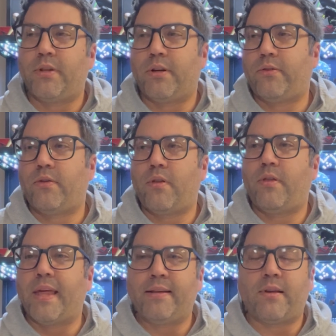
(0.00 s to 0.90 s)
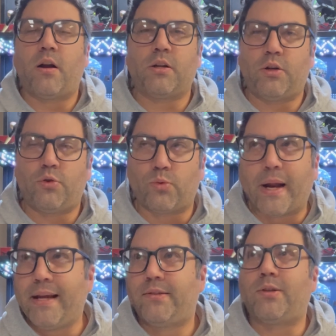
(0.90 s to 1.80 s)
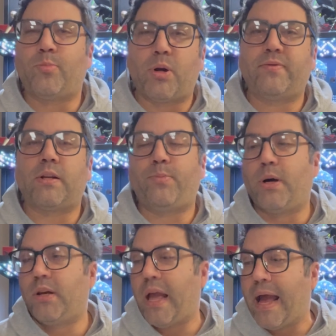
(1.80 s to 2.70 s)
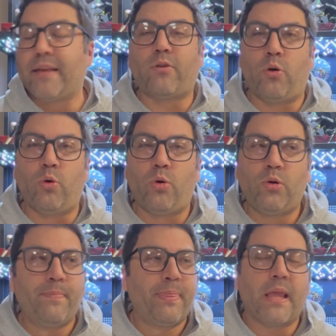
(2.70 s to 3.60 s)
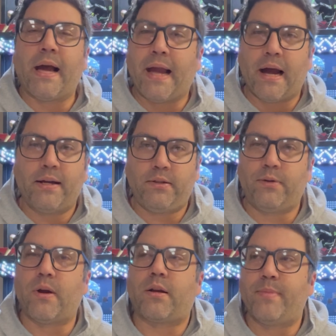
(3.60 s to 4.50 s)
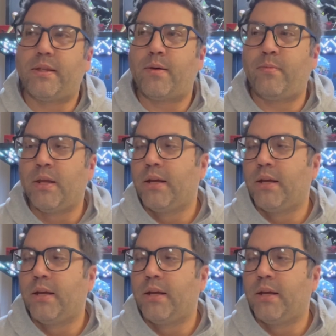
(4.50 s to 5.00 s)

There's things that aren't great or perfect, but as a whole, I highly recommend them.